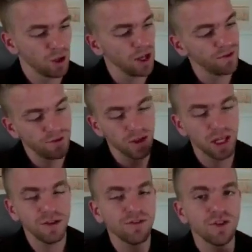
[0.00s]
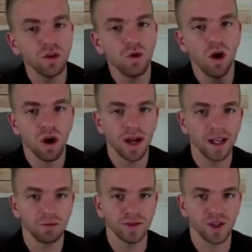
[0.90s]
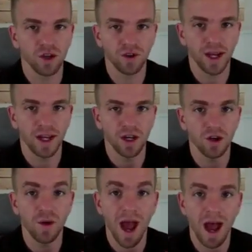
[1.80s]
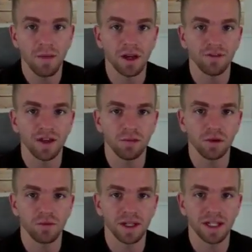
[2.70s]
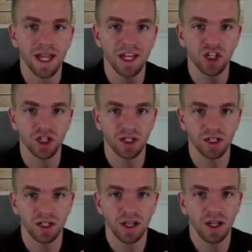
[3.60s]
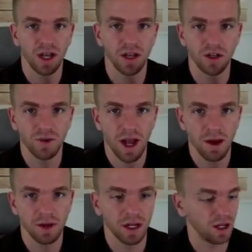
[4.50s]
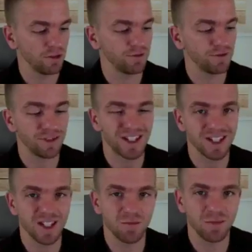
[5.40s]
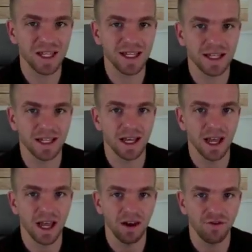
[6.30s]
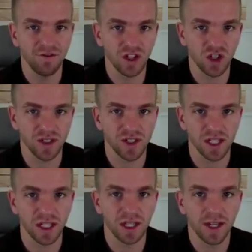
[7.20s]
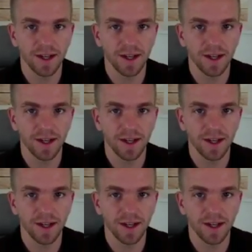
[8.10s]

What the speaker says: If you are able to create a new habit of implementation, a new habit of speed and efficiency,